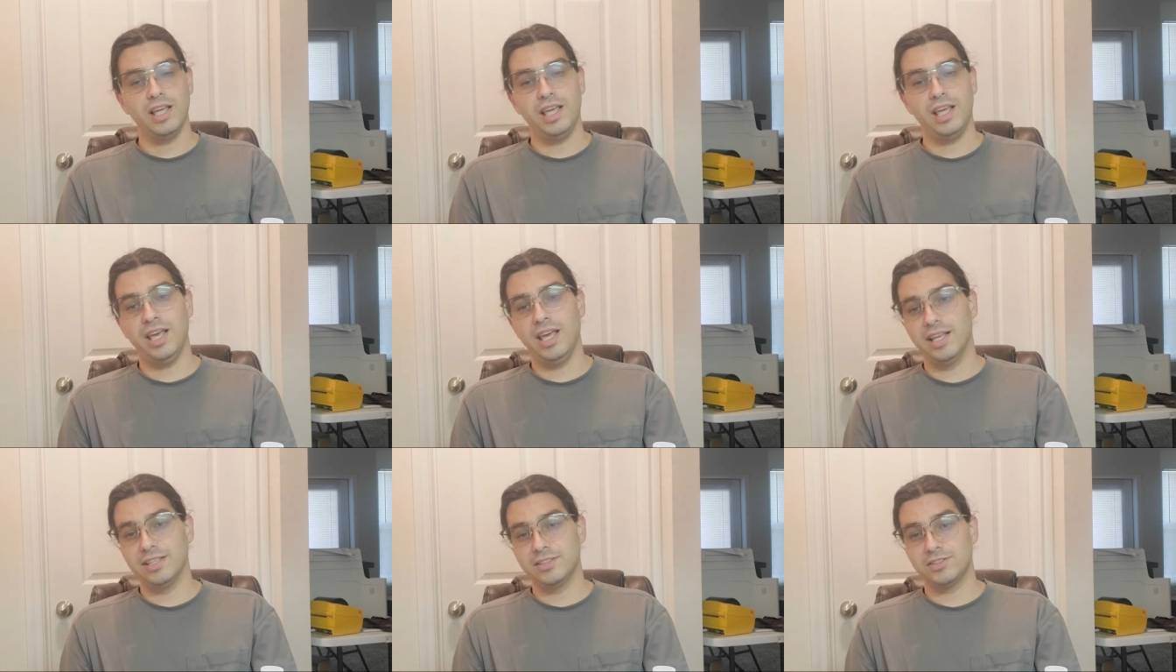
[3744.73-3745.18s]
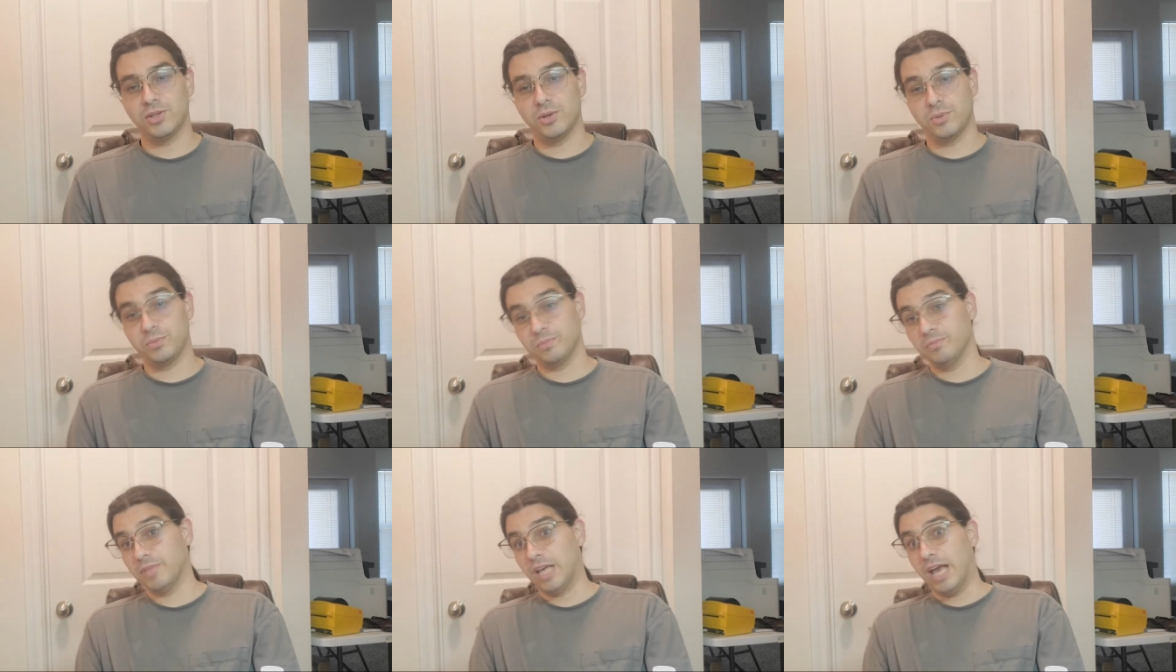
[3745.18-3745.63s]
And
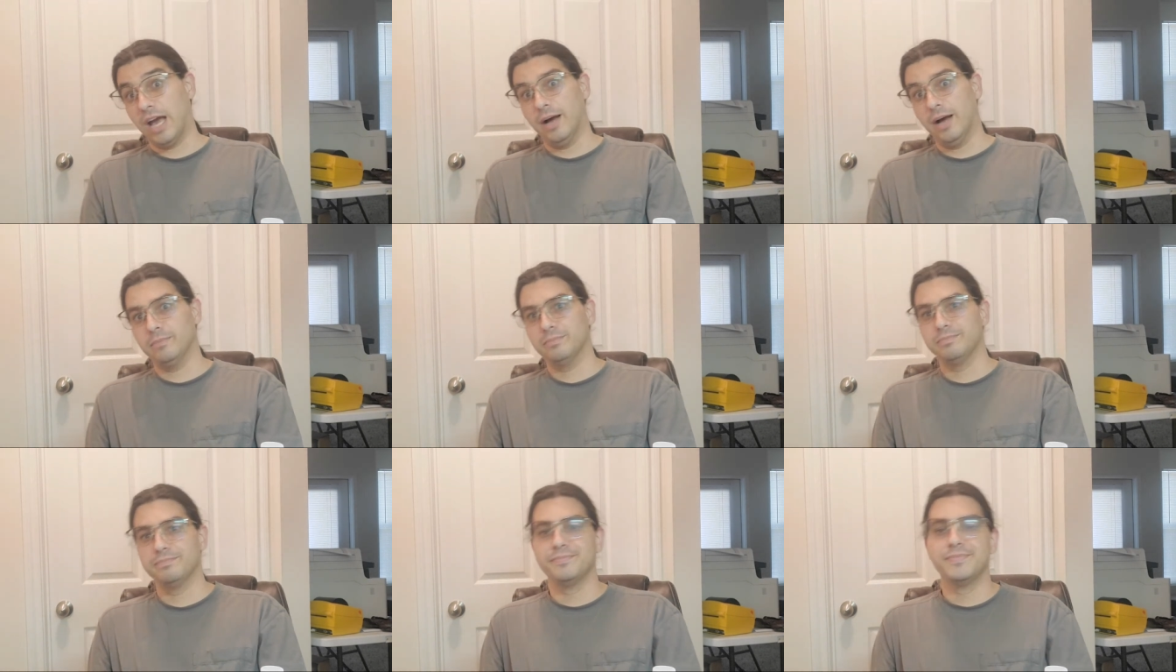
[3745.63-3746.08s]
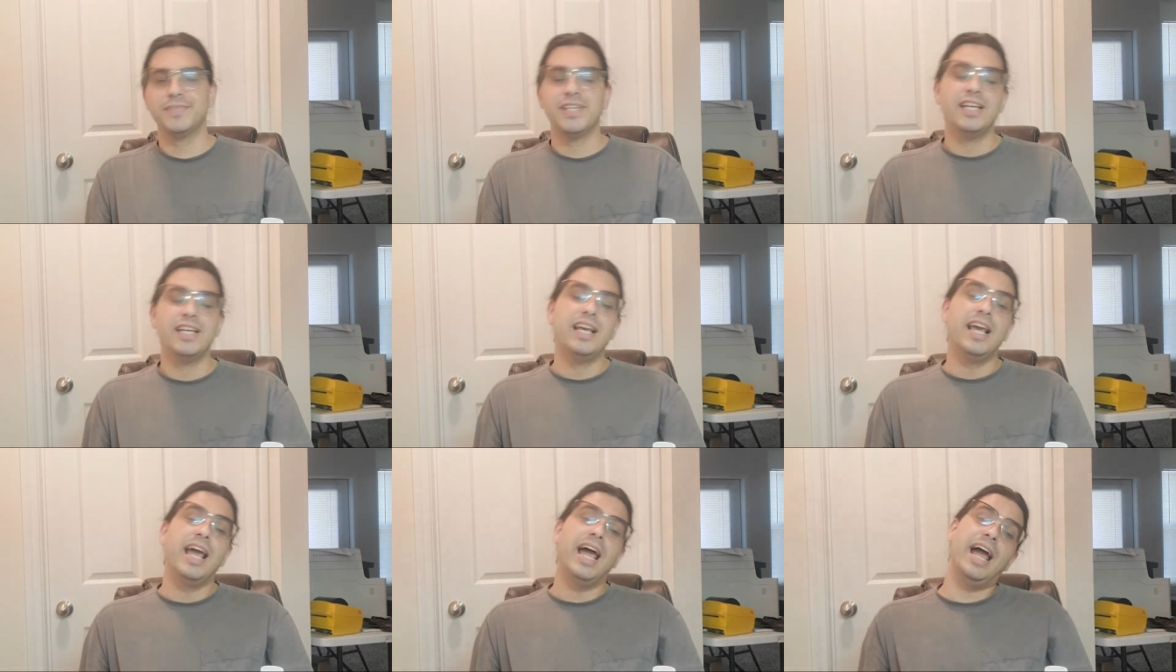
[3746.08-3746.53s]
so, yeah.
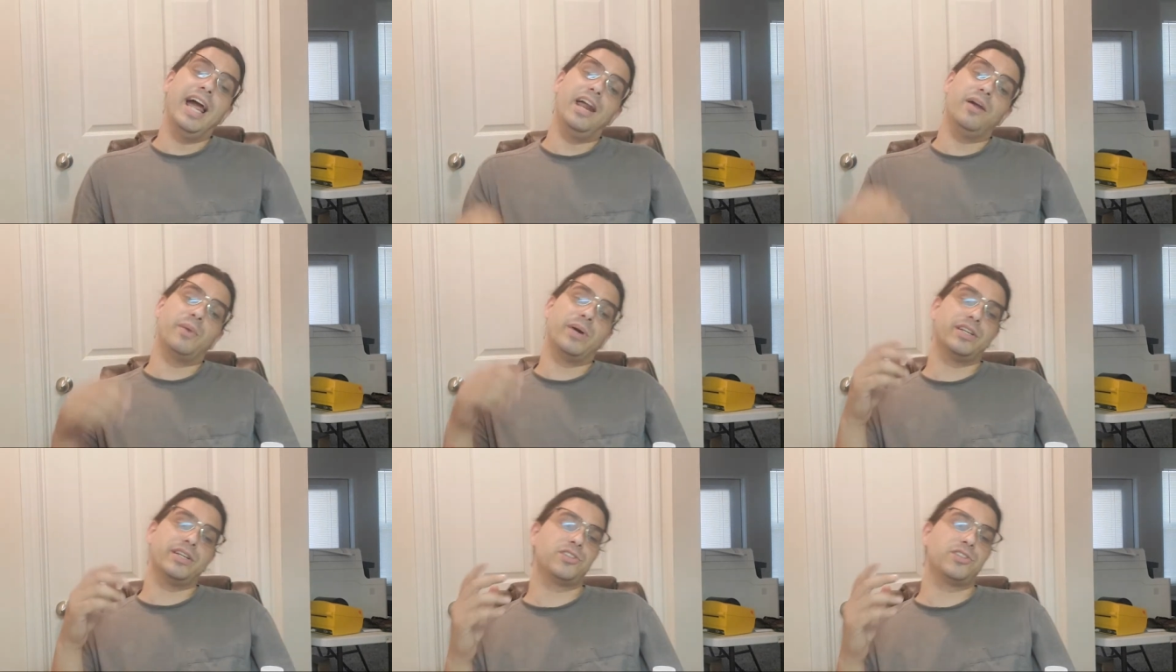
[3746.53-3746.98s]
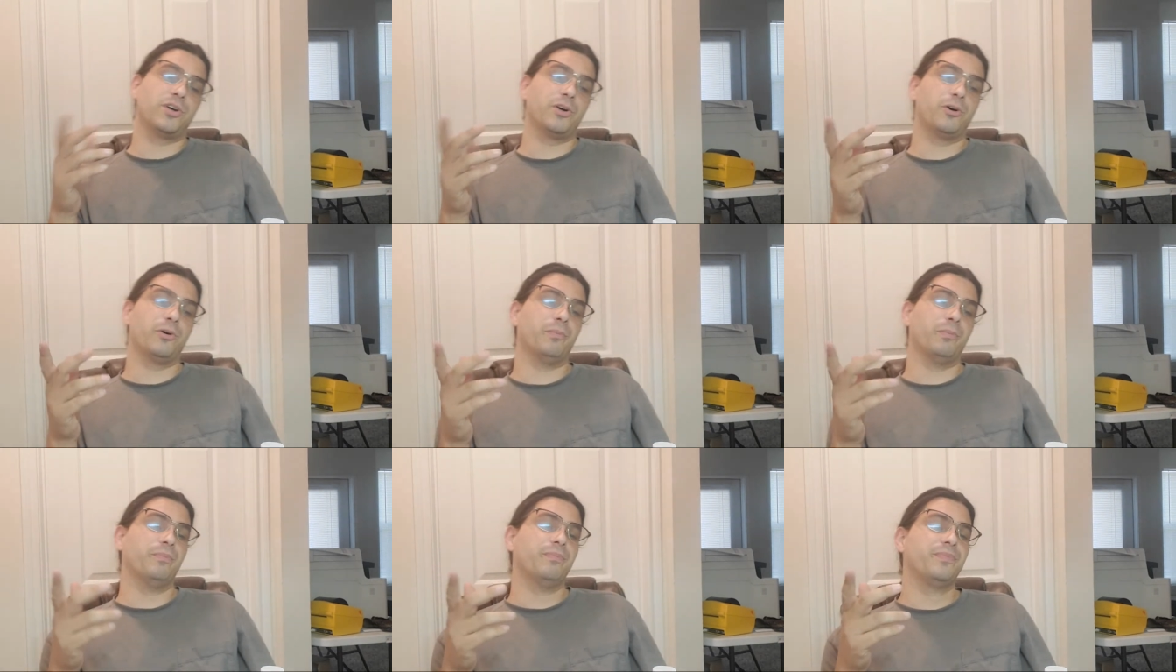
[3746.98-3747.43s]
Anyway,
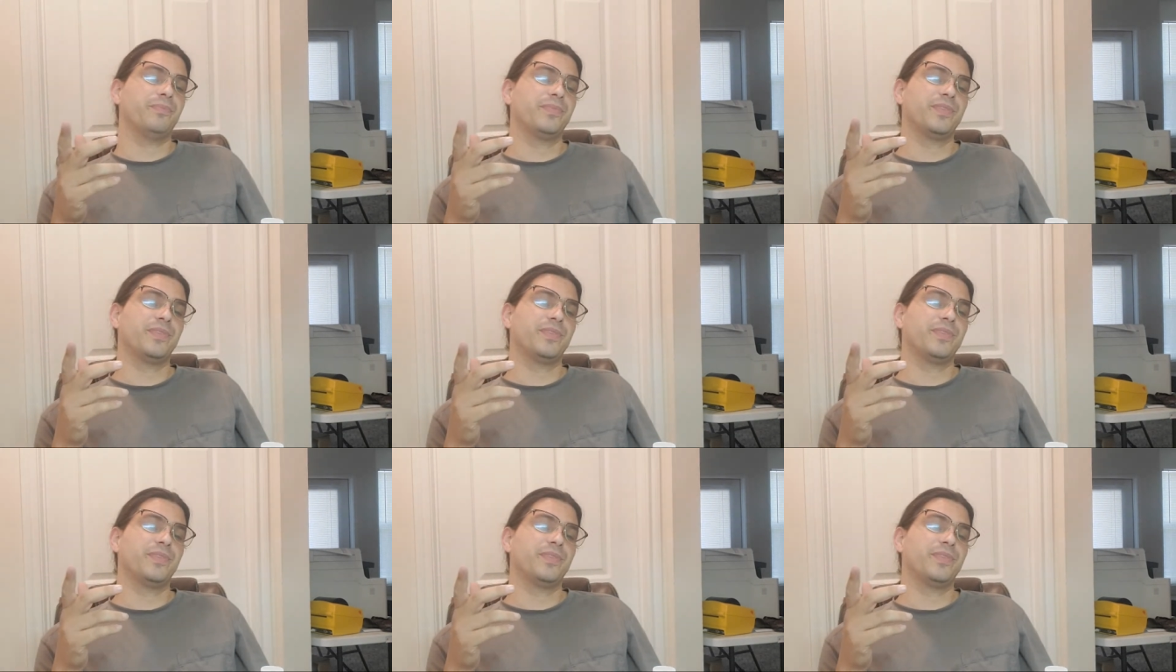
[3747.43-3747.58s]
so